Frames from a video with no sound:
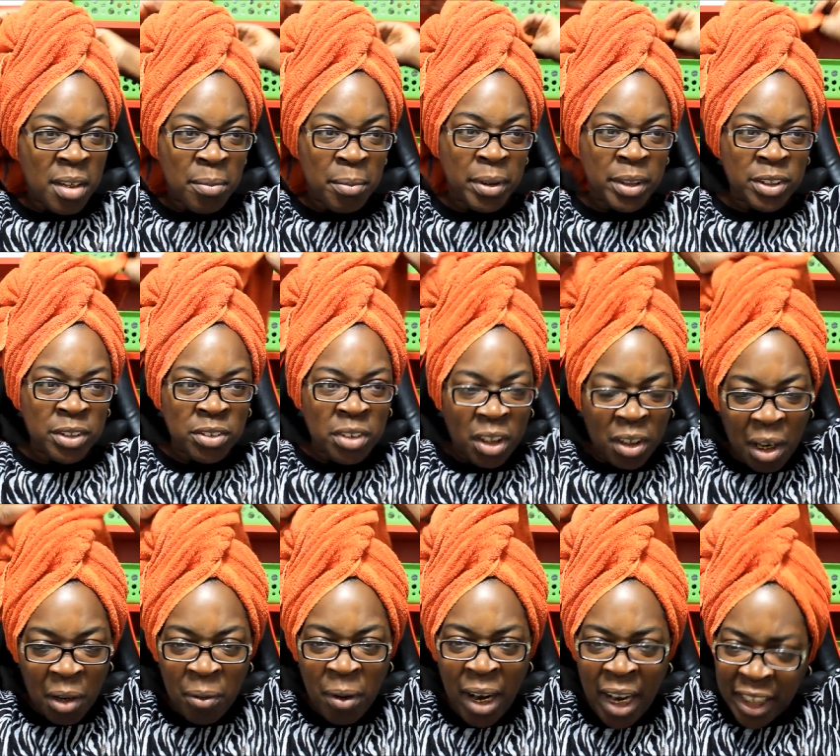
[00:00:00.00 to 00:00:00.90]
But you know,
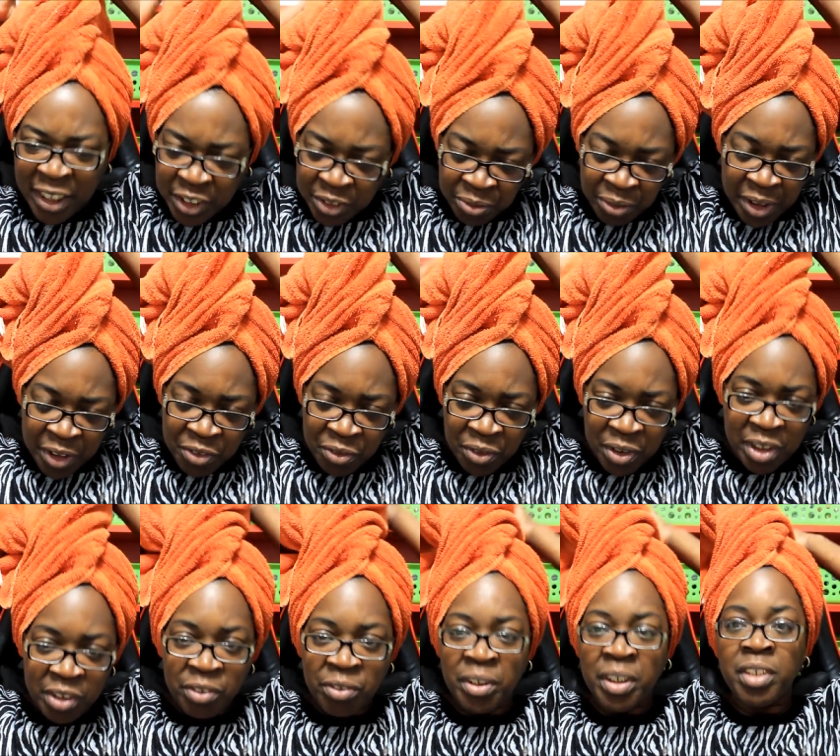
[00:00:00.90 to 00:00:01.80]
I wash, rinse,
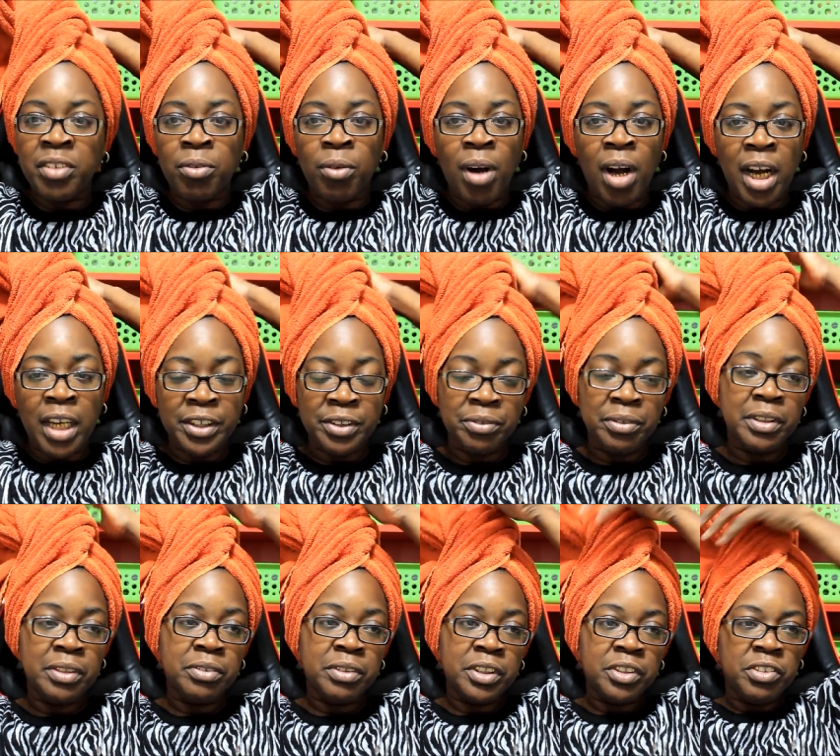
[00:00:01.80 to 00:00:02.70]
rinse, rinse, wash,
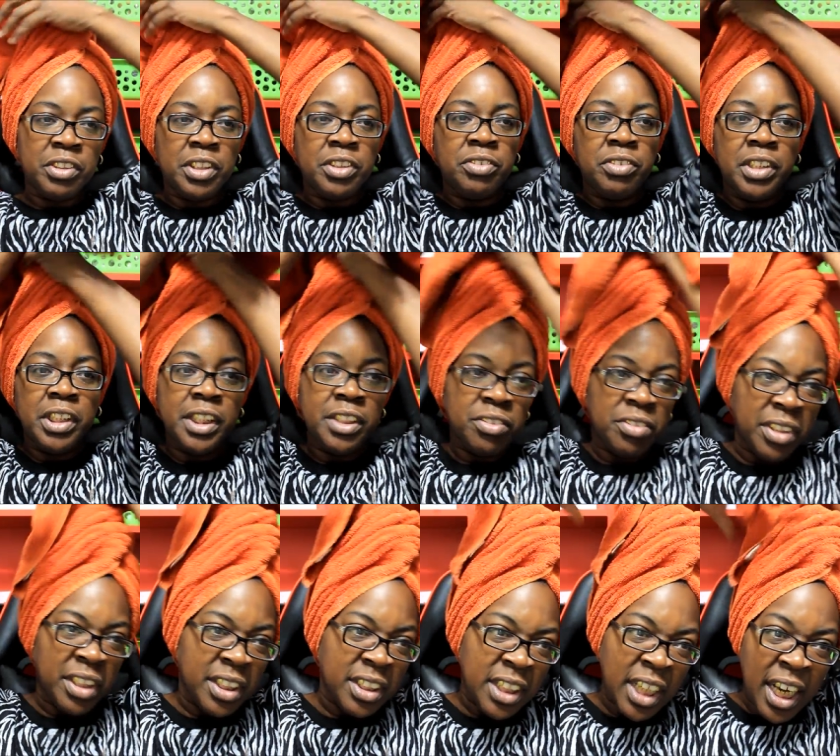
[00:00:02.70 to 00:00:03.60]
rinse, rinse, rinse, rinse,
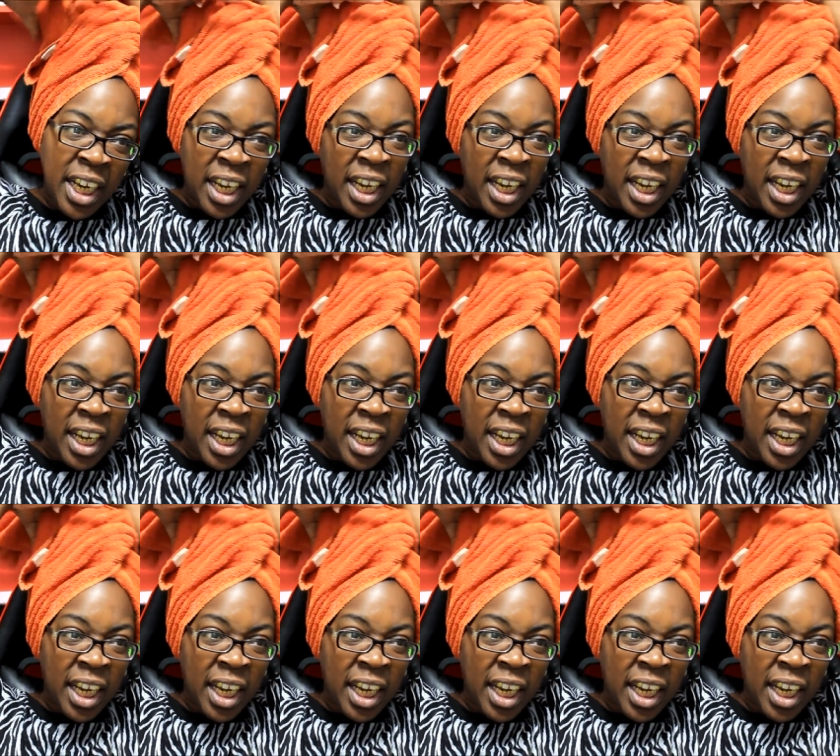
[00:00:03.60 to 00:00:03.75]
rinse,